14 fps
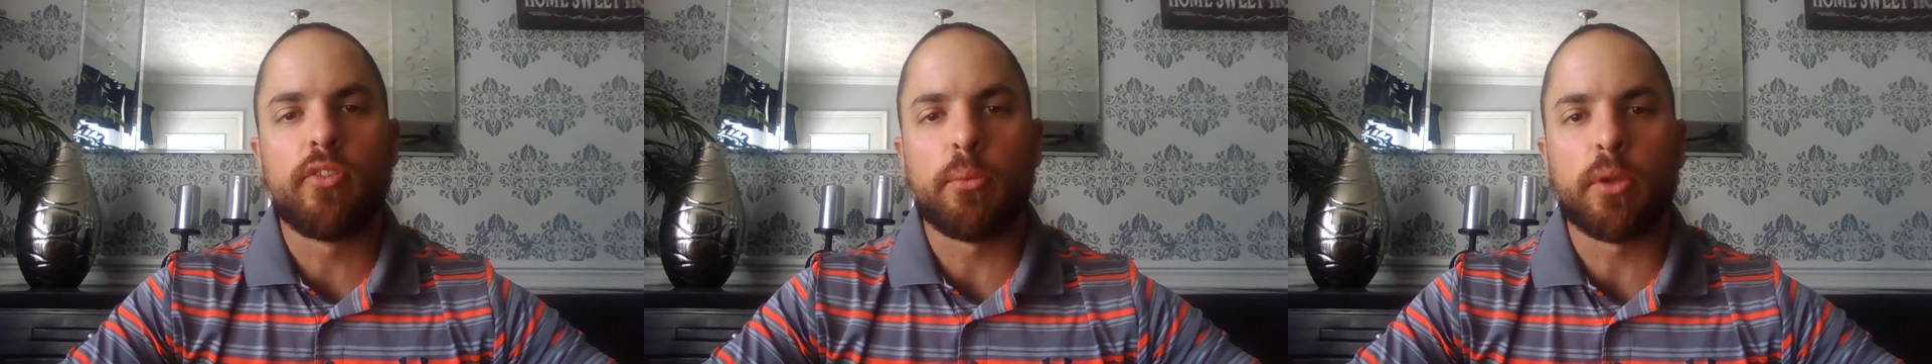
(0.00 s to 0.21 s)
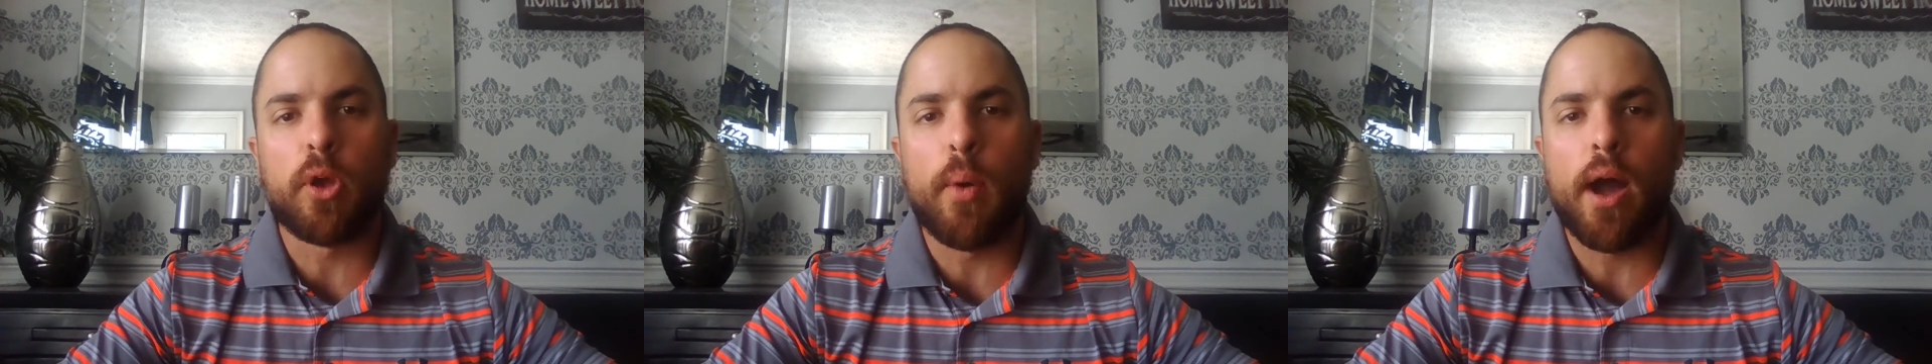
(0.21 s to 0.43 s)
them
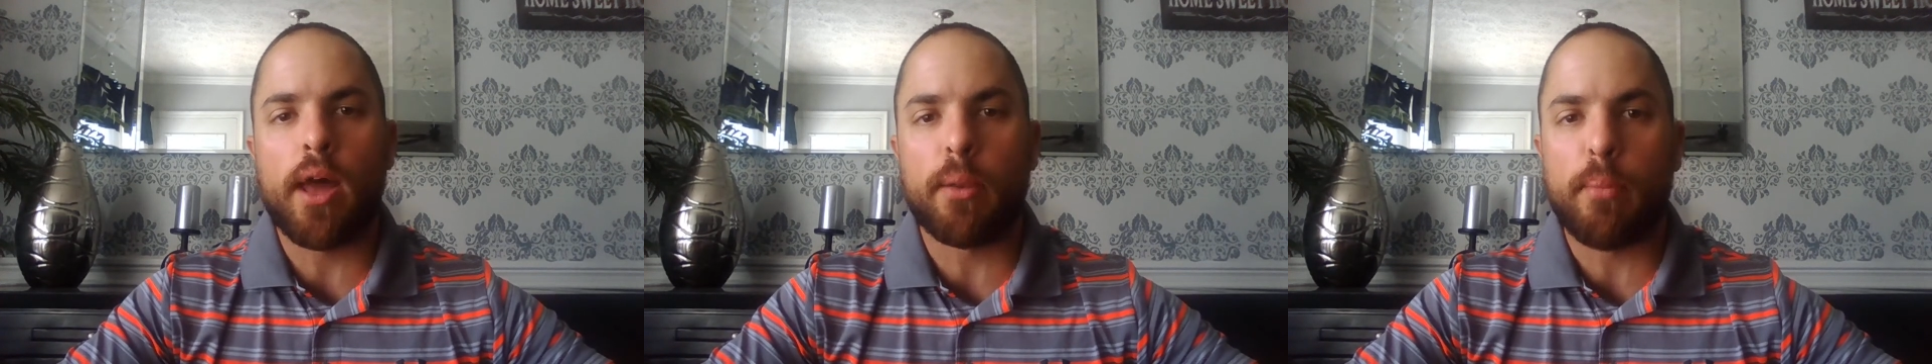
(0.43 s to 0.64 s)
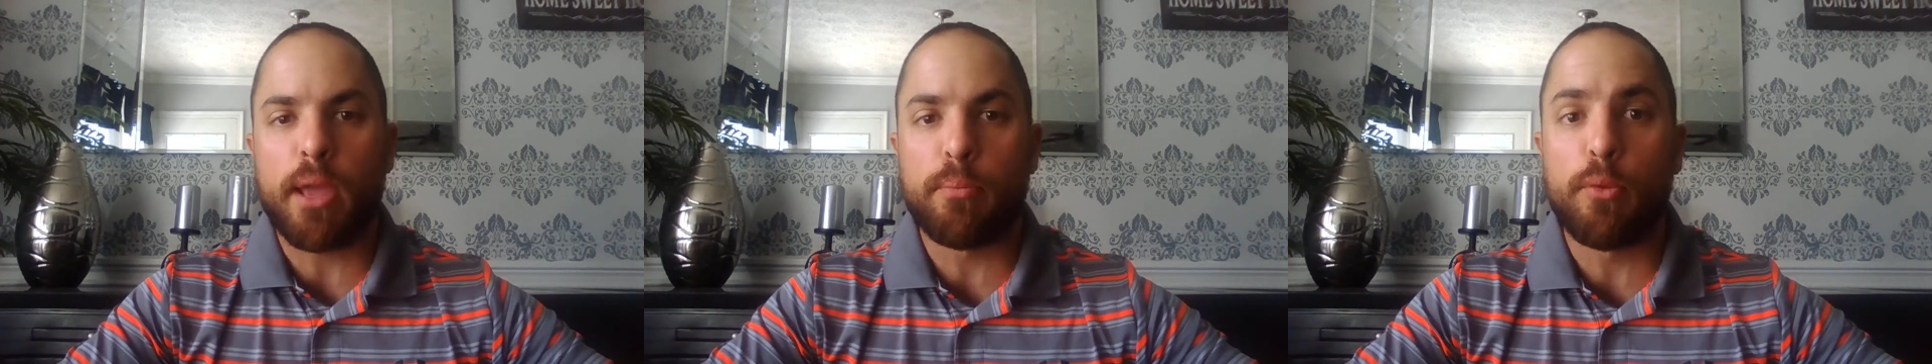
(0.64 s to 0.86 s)
to go out
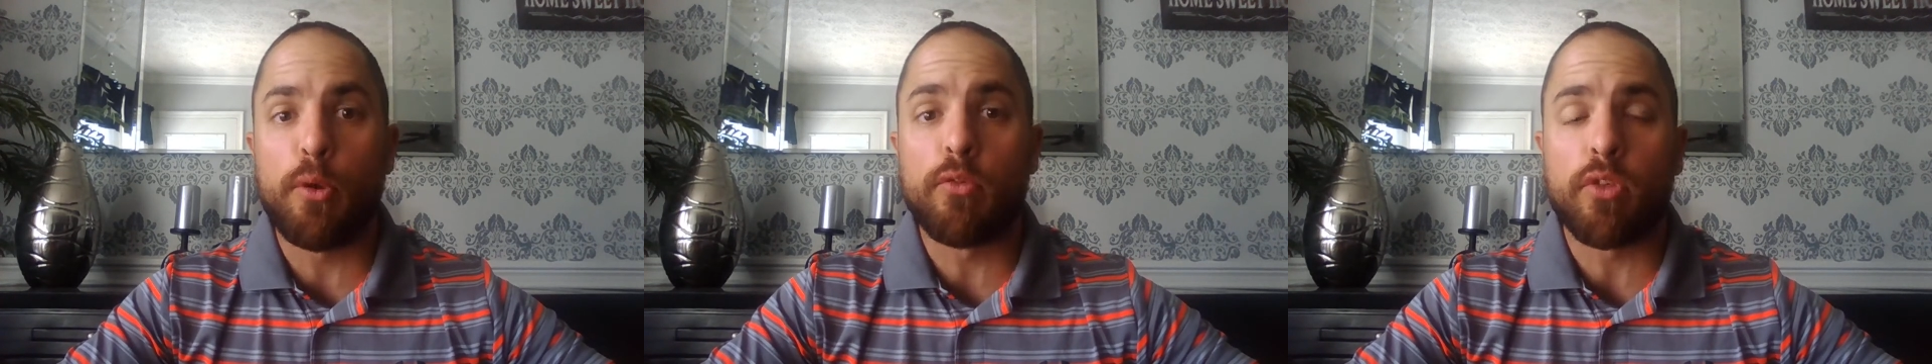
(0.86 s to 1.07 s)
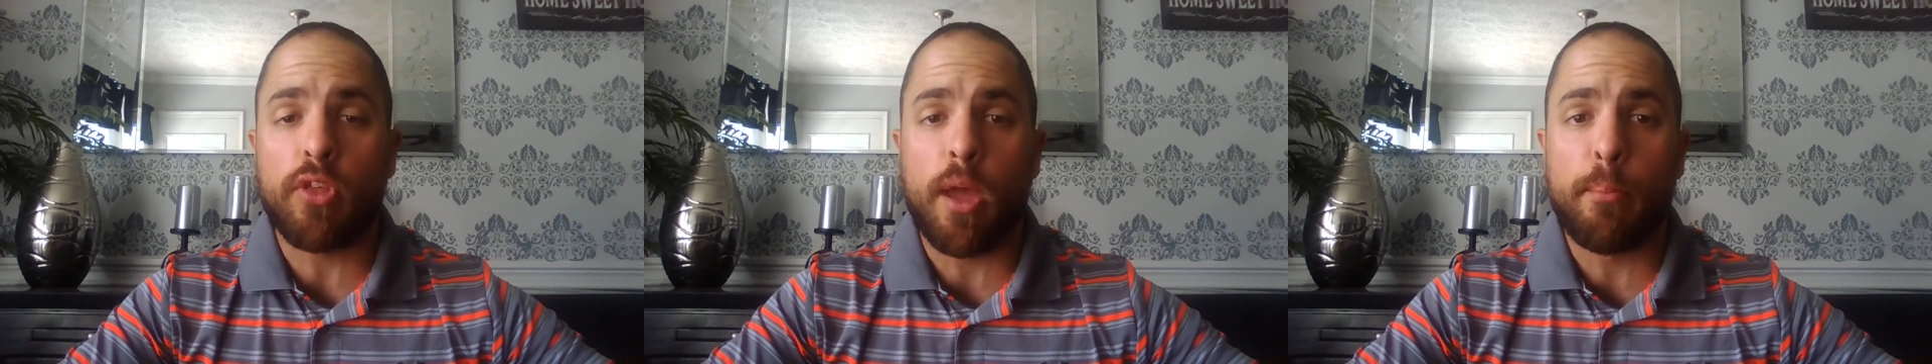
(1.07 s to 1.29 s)
and make
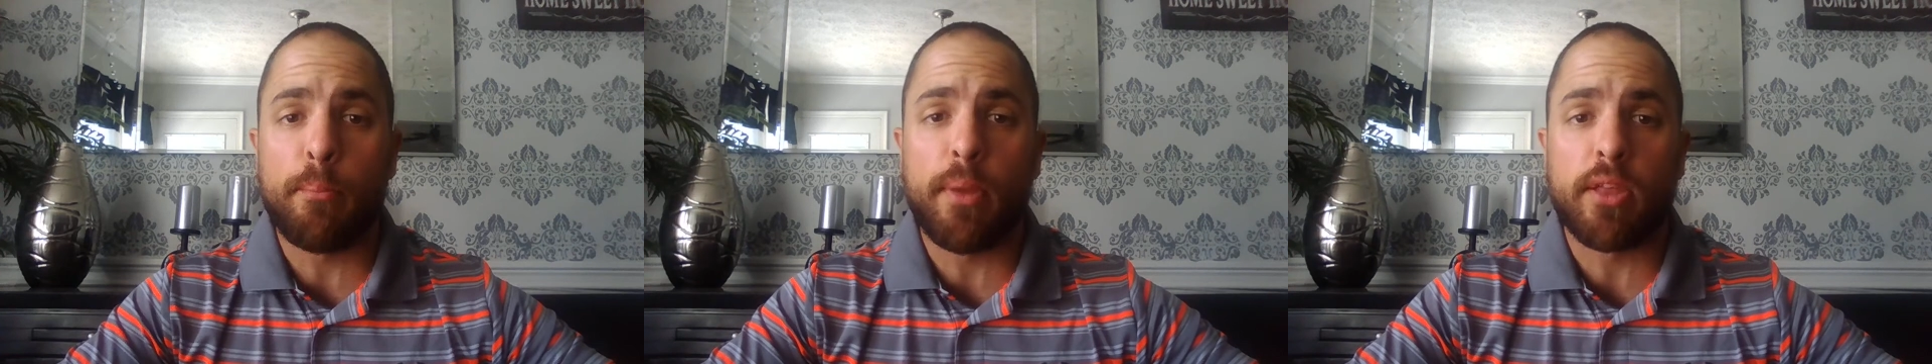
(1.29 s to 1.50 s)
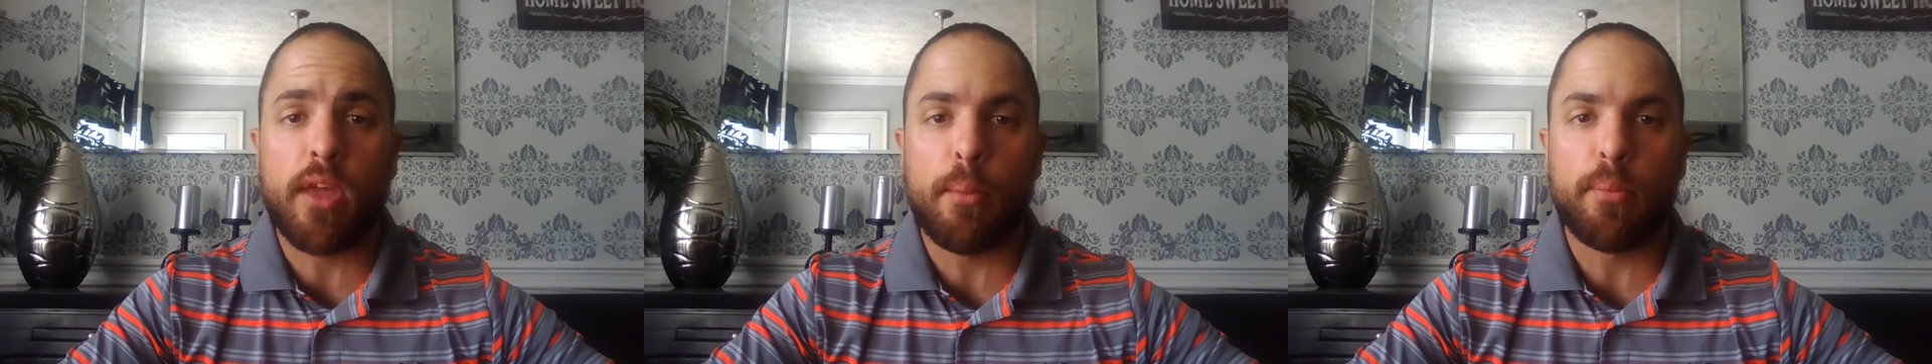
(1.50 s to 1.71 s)
moves and sign
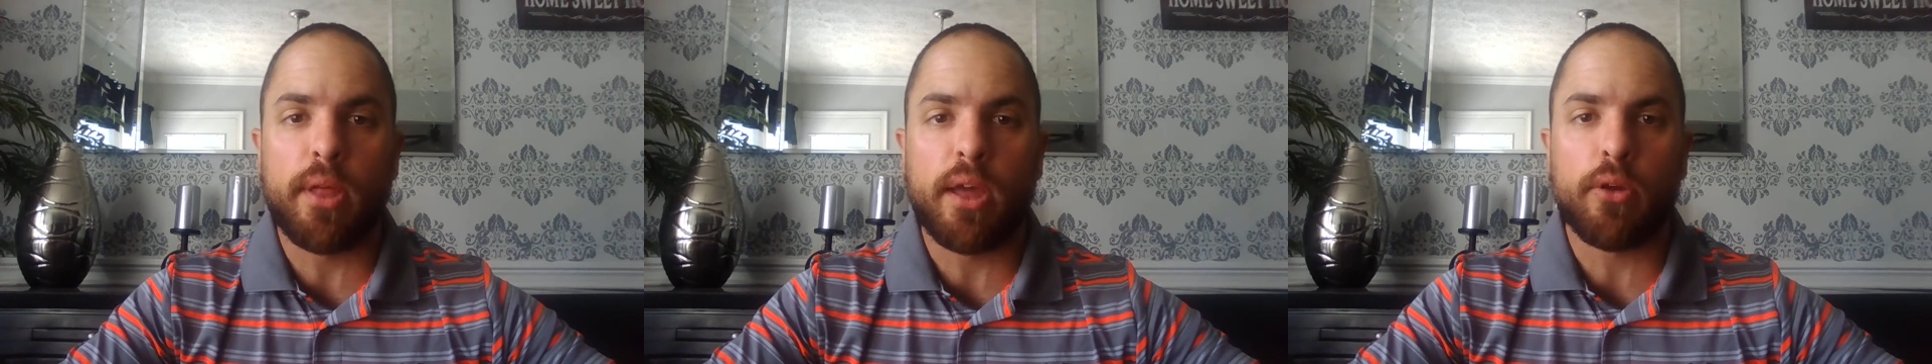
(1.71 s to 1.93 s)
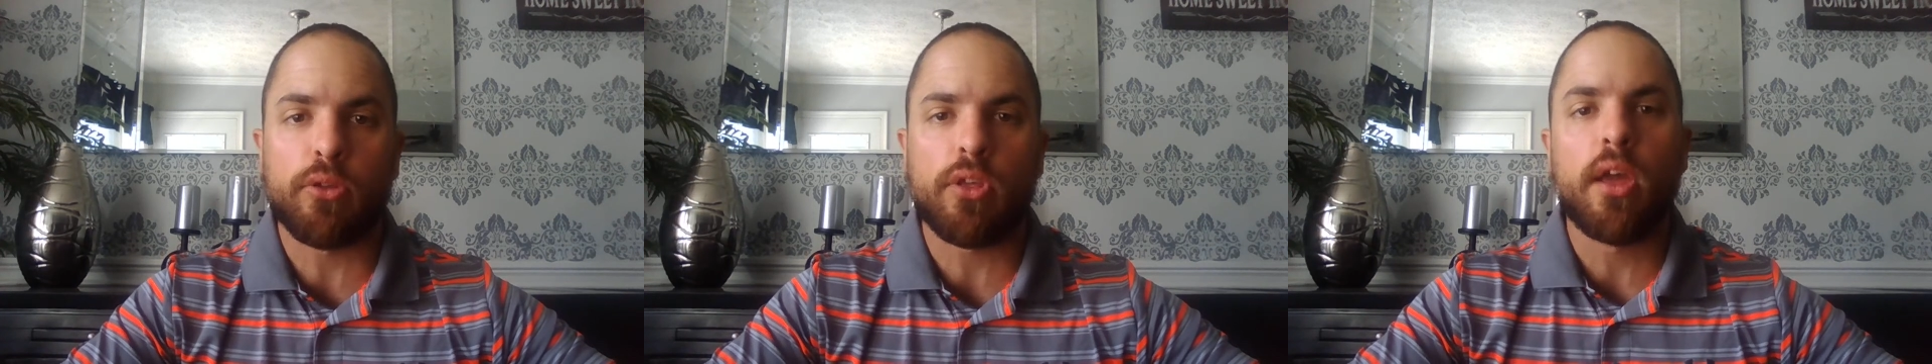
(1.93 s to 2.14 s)
big-time
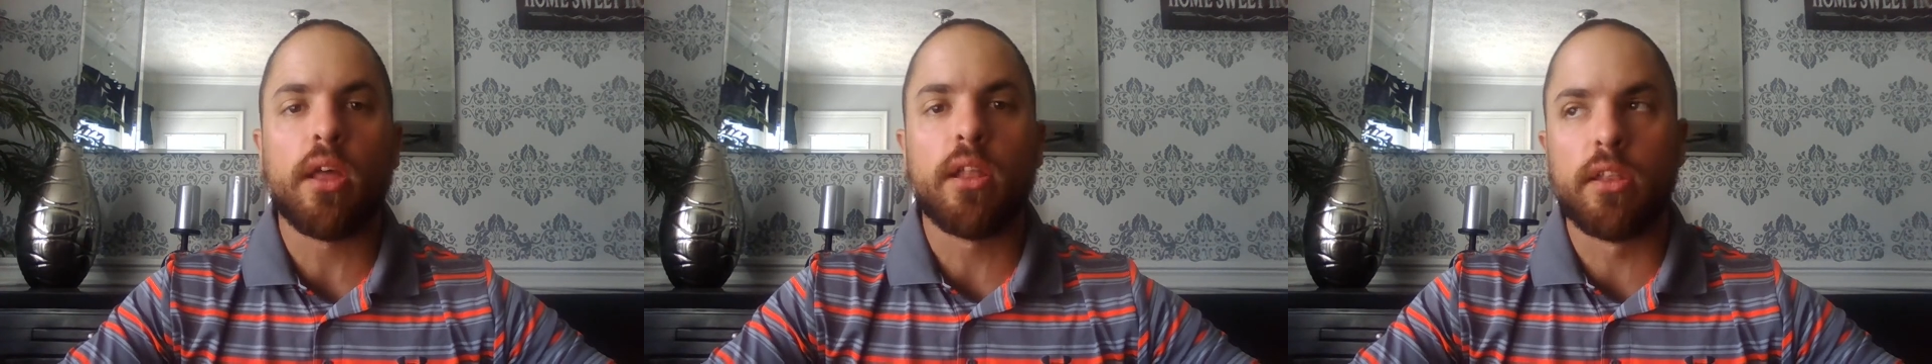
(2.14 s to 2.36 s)
players